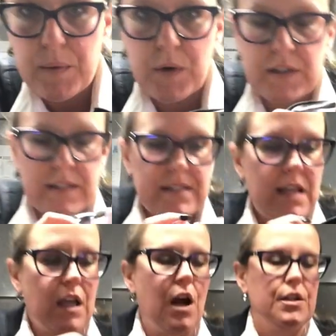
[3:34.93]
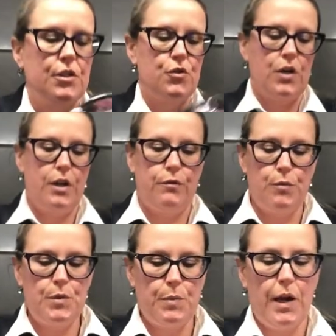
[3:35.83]
Works. It's that concentrated
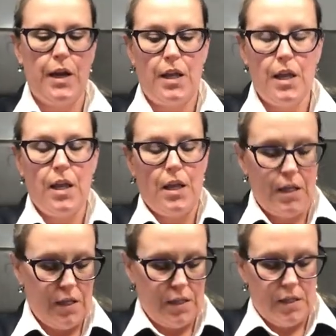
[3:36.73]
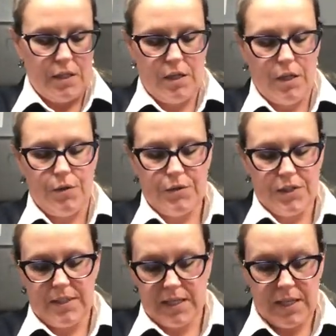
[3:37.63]
room spray, you know,
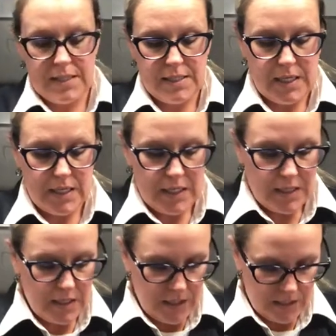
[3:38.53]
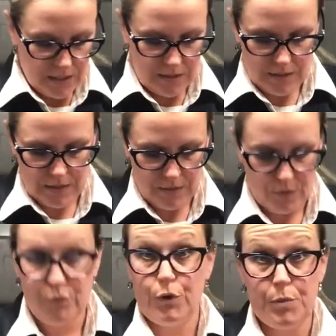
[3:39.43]
just in case I need
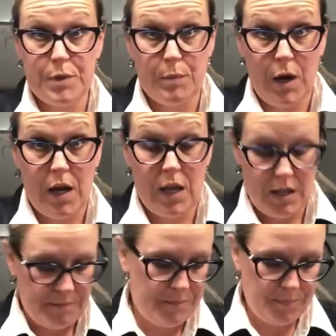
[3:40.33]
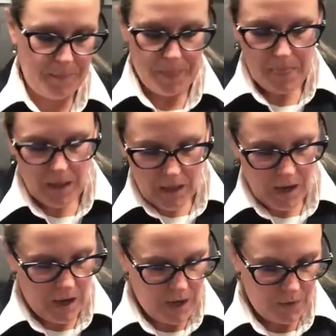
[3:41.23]
room spray.
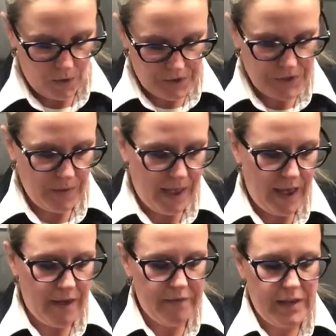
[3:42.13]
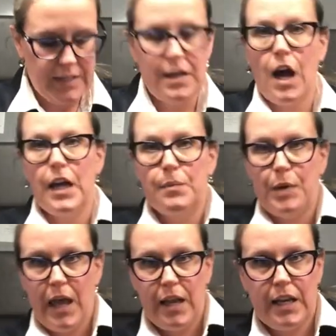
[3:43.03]
I also have a Tide
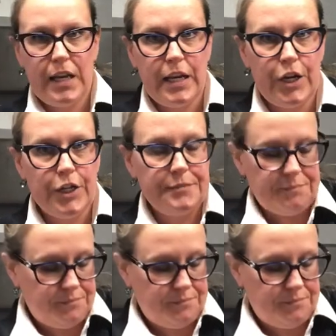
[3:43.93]
pen in here